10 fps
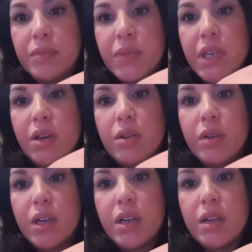
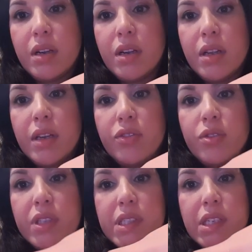Now, as
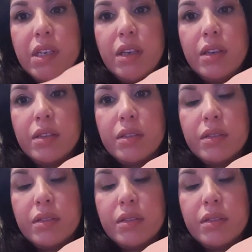you can see,